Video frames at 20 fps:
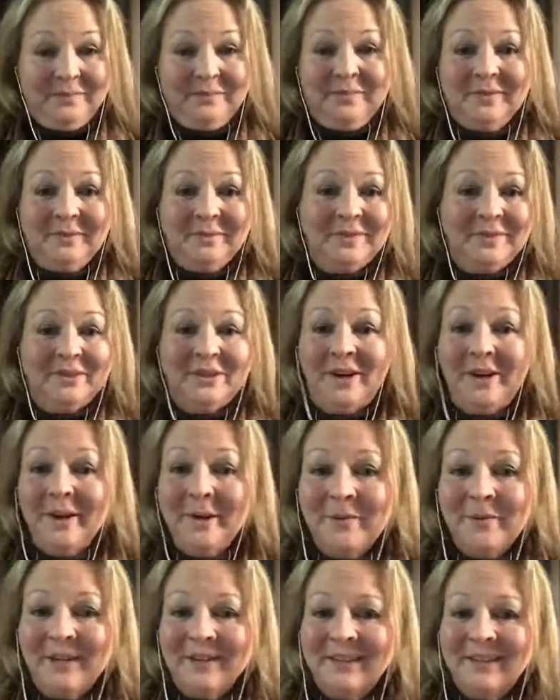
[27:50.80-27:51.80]
sorry
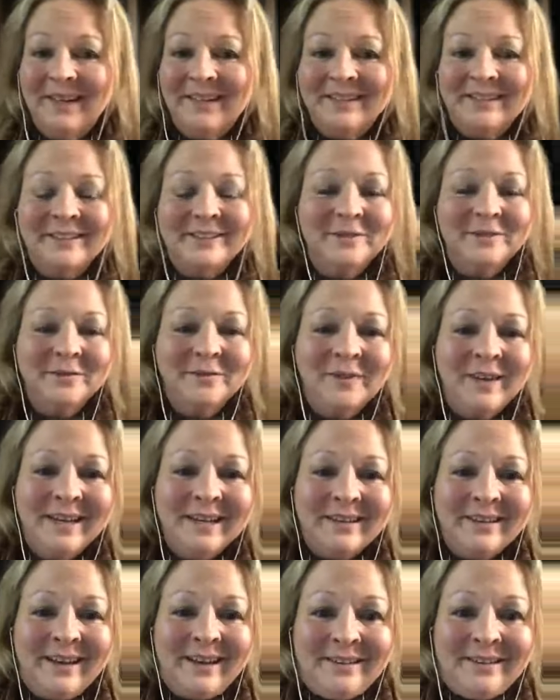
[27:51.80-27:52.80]
about that, still fighting
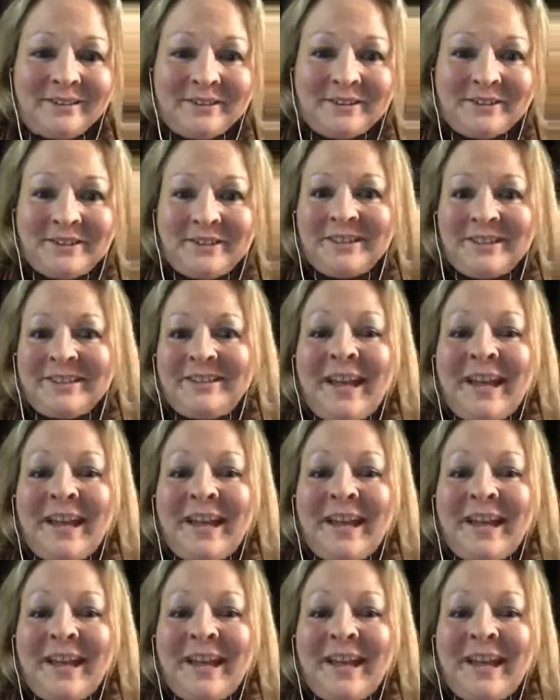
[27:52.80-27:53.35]
allergies.